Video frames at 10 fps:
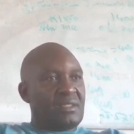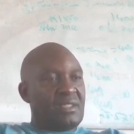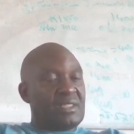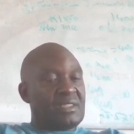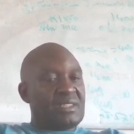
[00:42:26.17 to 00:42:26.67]

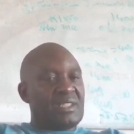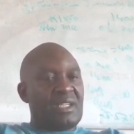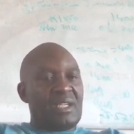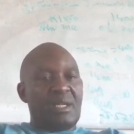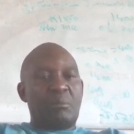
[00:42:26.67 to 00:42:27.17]
Yes.
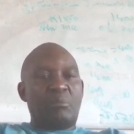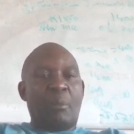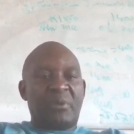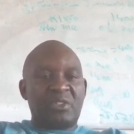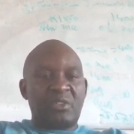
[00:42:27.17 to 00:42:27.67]

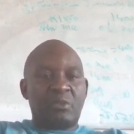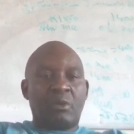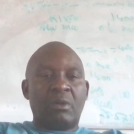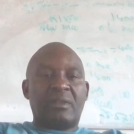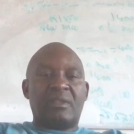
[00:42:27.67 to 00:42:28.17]
Population
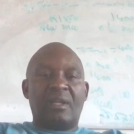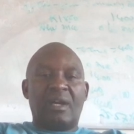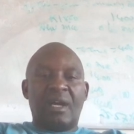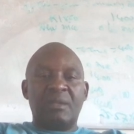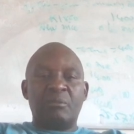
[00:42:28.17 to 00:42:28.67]
growth
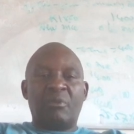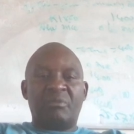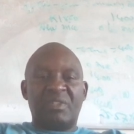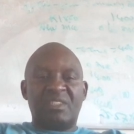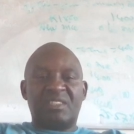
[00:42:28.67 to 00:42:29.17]
and
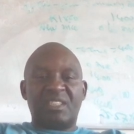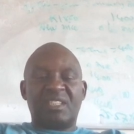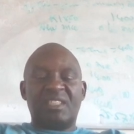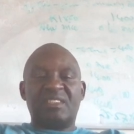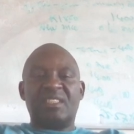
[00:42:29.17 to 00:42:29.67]
movement,
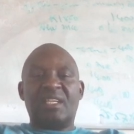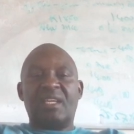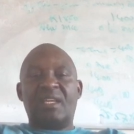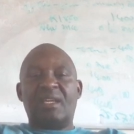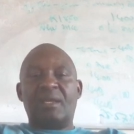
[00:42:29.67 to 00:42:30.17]
such as
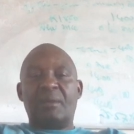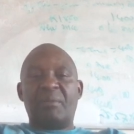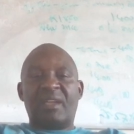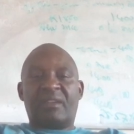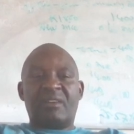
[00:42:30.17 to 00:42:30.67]

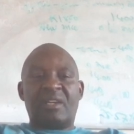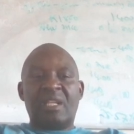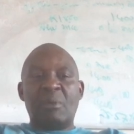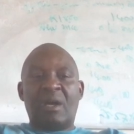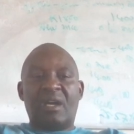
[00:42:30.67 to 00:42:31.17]
migrant
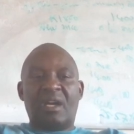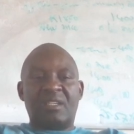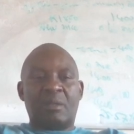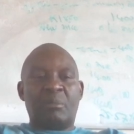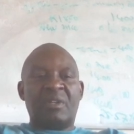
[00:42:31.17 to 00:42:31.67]
labor
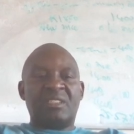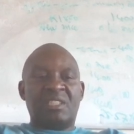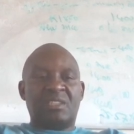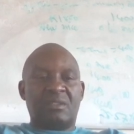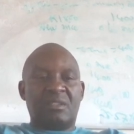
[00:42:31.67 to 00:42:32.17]
and
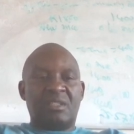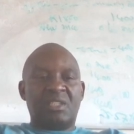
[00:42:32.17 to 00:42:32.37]
urbanization.